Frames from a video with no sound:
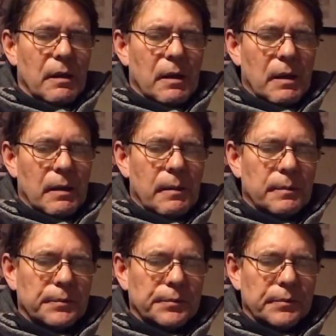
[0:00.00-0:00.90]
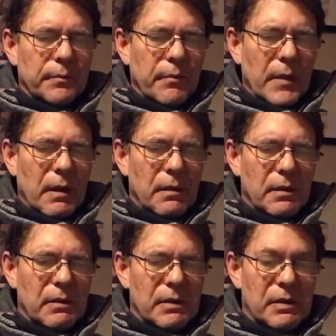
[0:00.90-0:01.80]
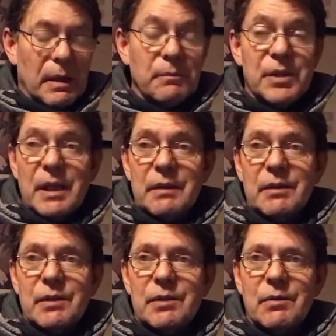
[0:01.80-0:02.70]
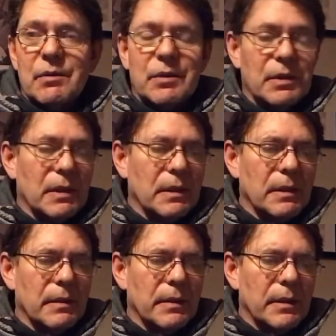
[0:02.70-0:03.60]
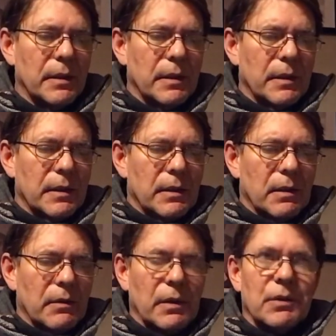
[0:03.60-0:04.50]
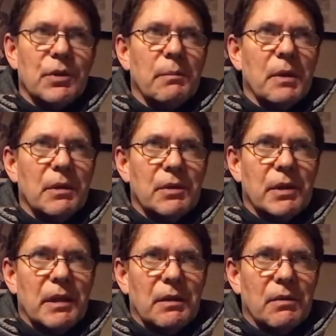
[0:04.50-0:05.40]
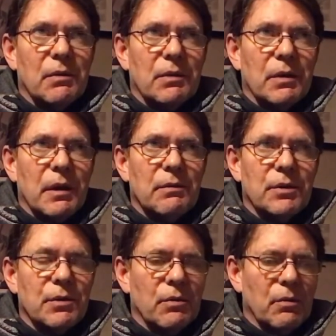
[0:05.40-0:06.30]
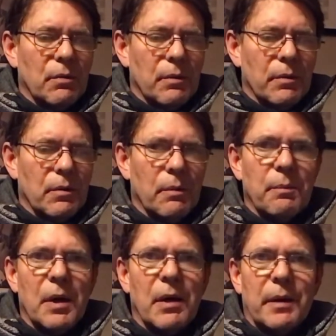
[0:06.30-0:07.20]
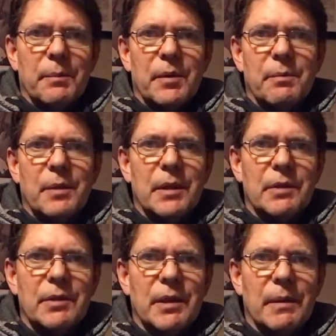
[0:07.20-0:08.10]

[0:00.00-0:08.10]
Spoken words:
Some said this could, I think Jim Ink said it could ghost your pipe, but